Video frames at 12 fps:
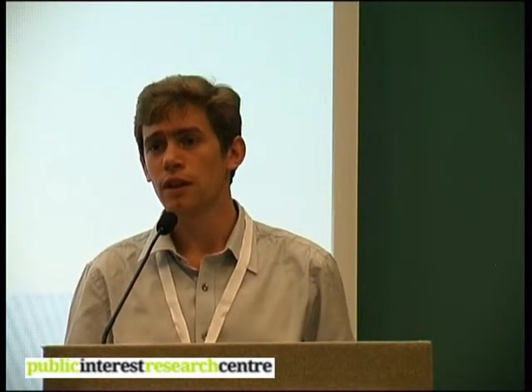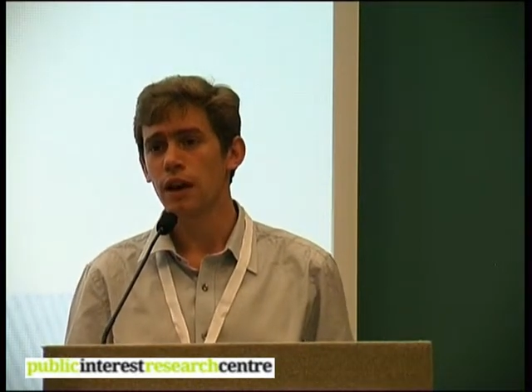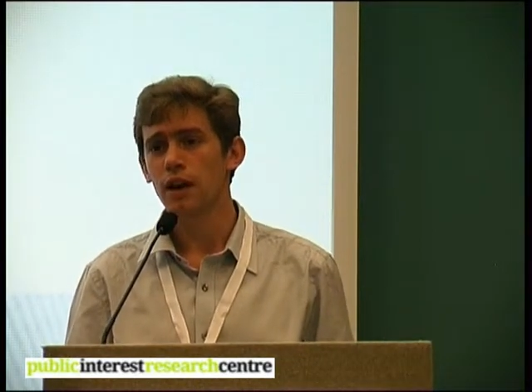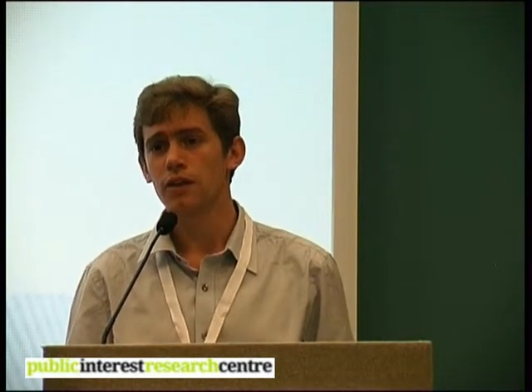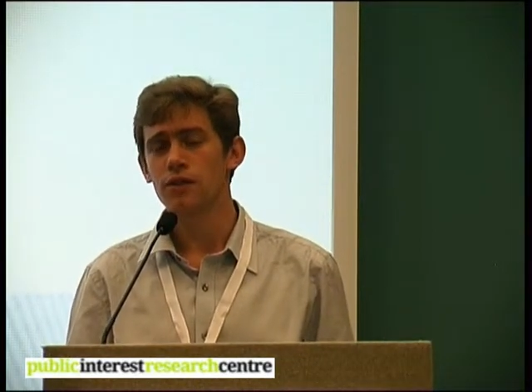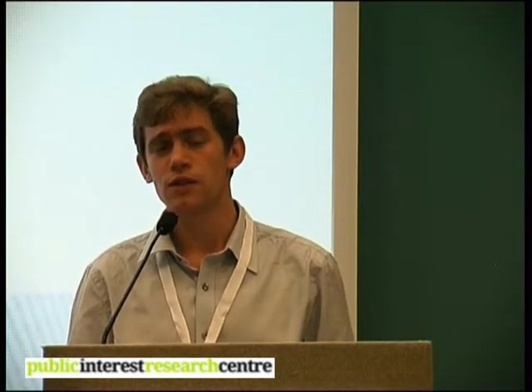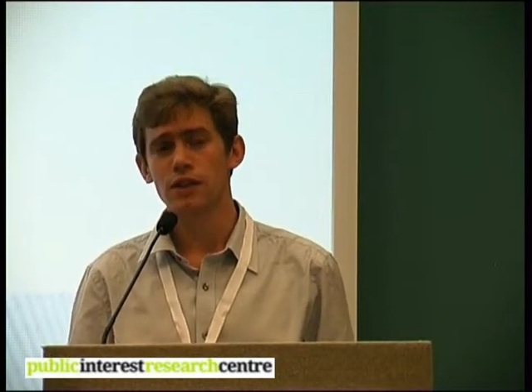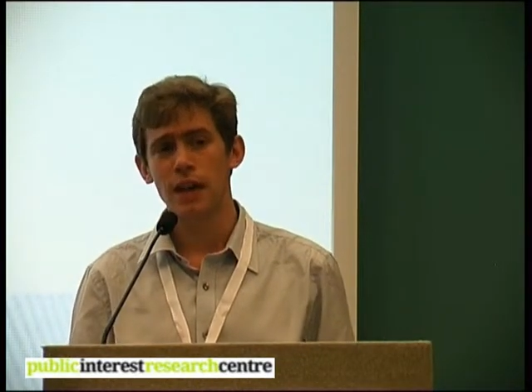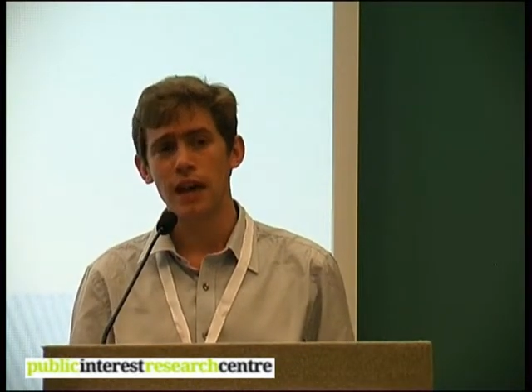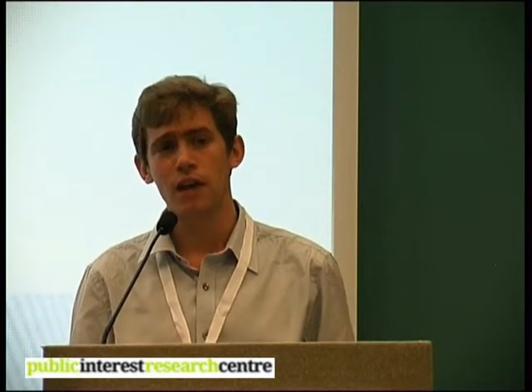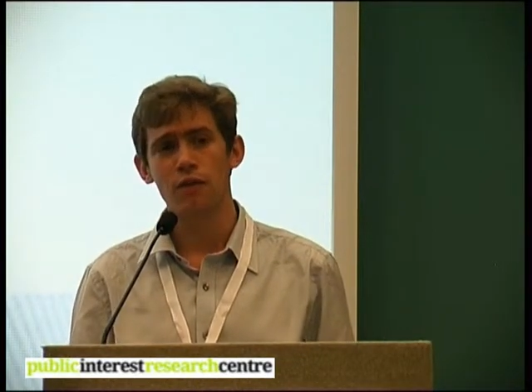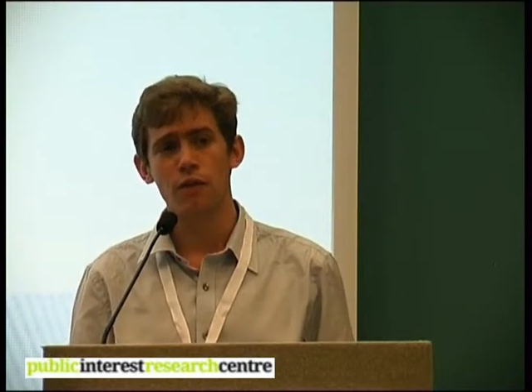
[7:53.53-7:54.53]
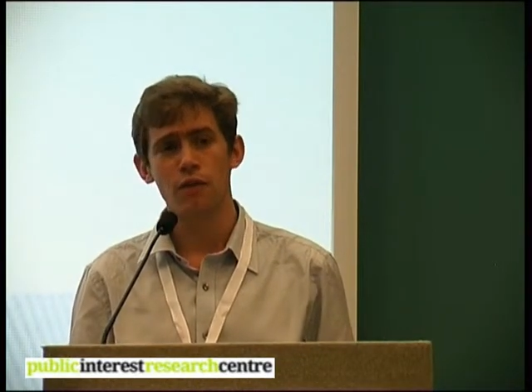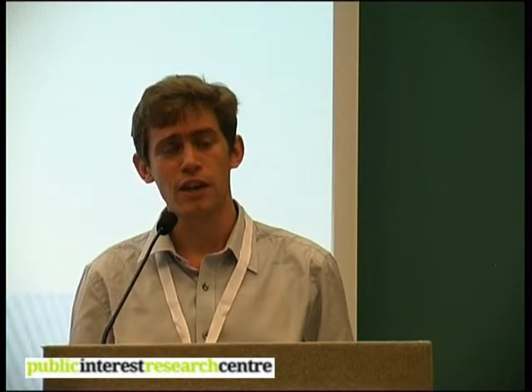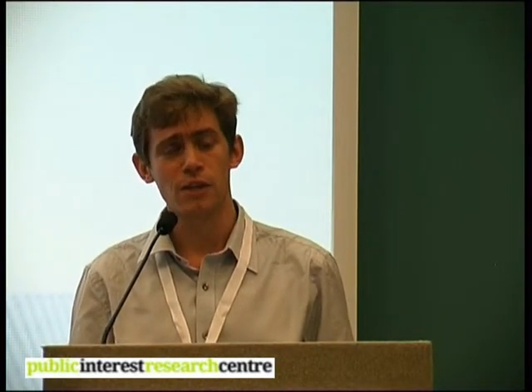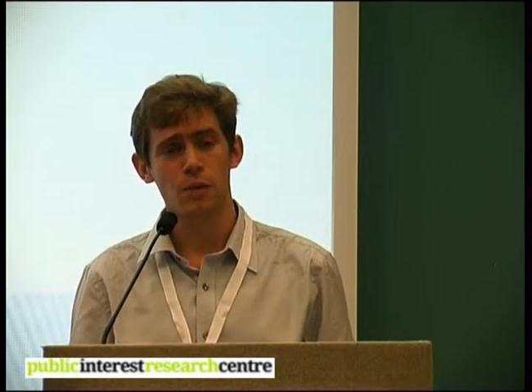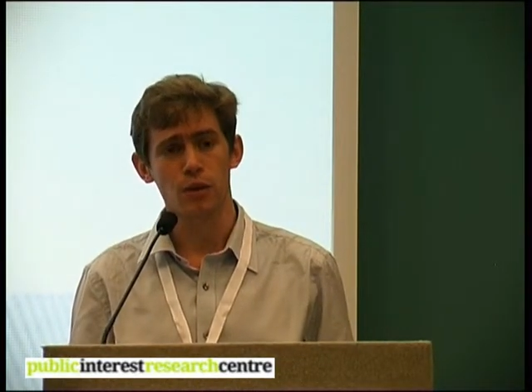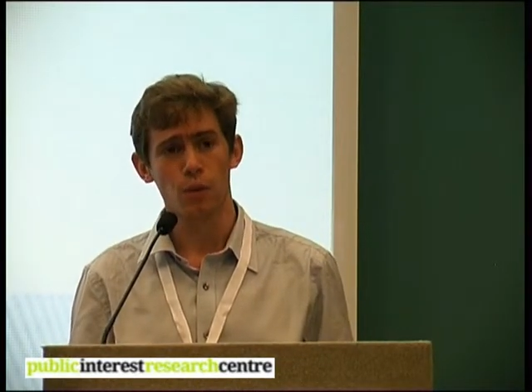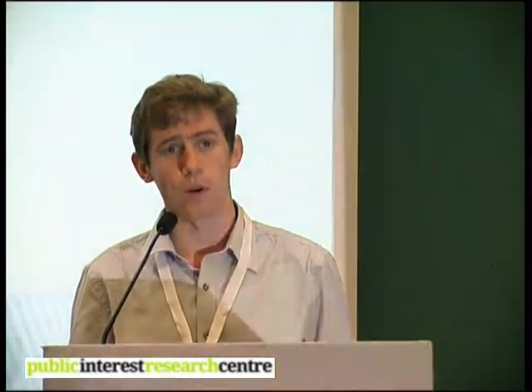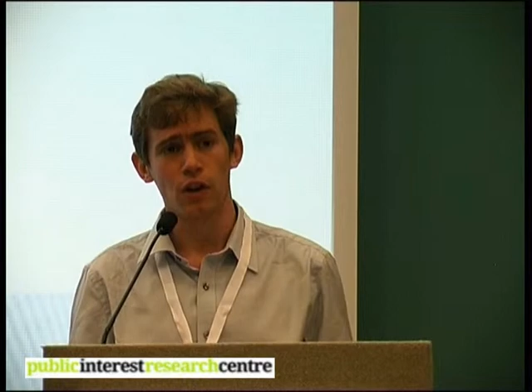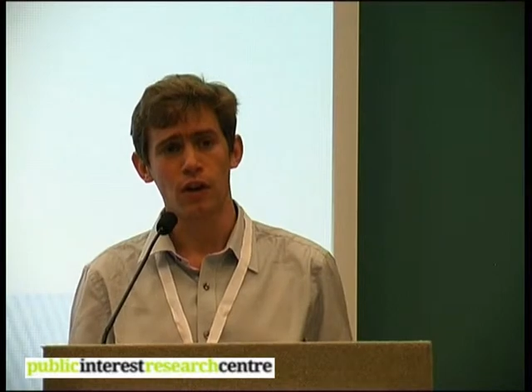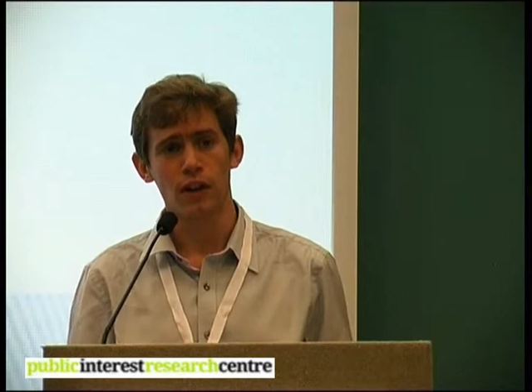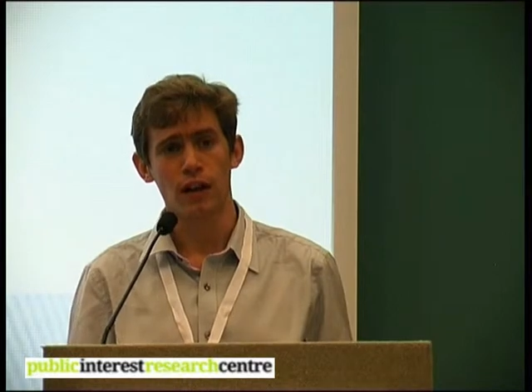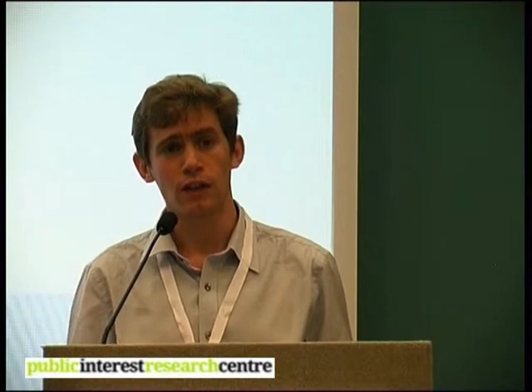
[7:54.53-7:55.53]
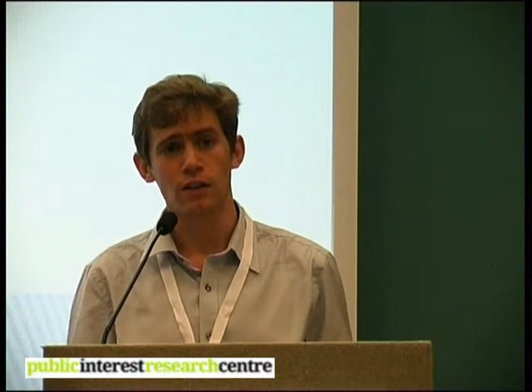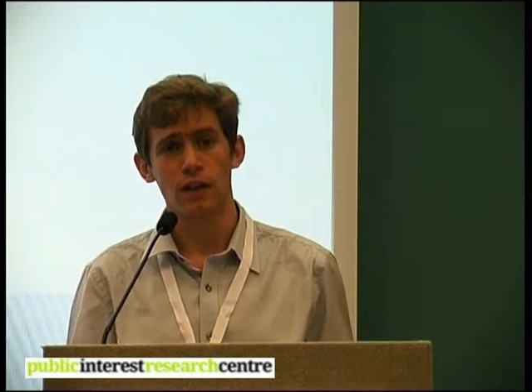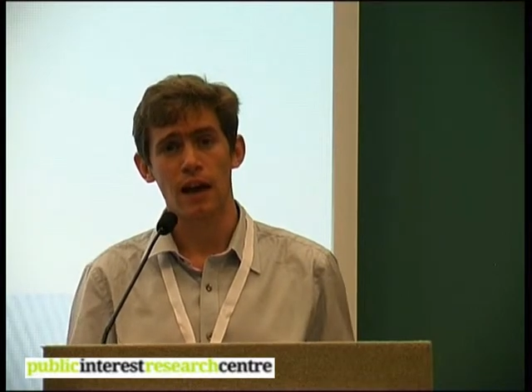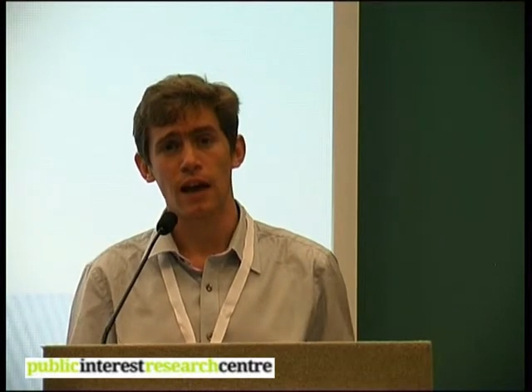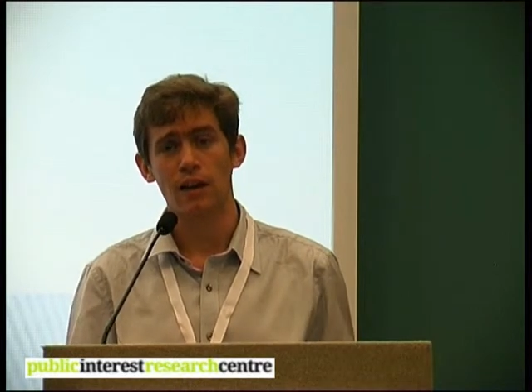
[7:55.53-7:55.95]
the kind of scale of investment that we're looking at,